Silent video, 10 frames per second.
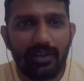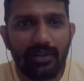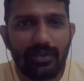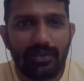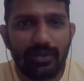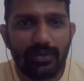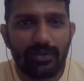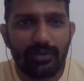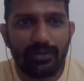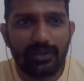
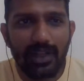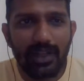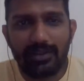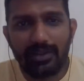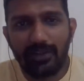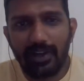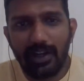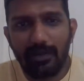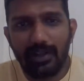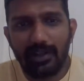So that's the
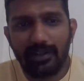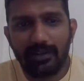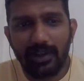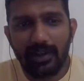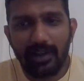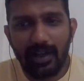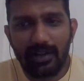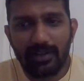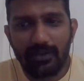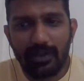fundamental, and that
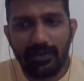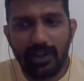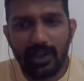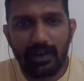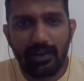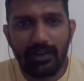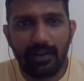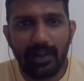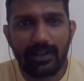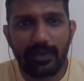is what we are
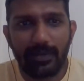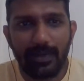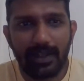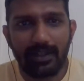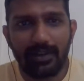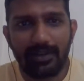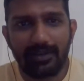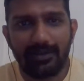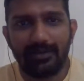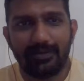experimenting here.
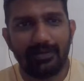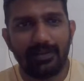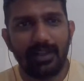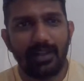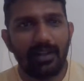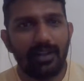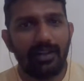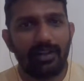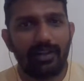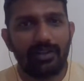
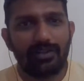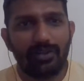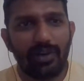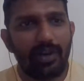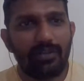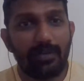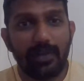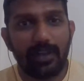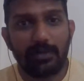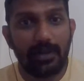So how come
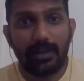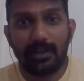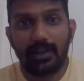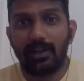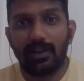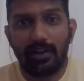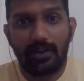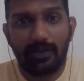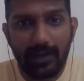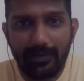experiment is taking a lot
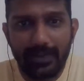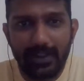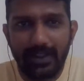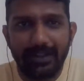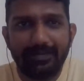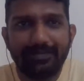of time? See,